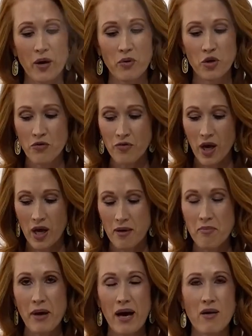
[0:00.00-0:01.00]
when you've got
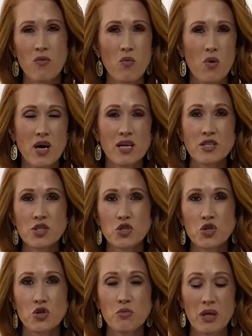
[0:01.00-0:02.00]
about 1 to
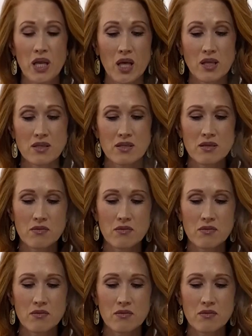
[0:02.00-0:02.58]
2 minutes,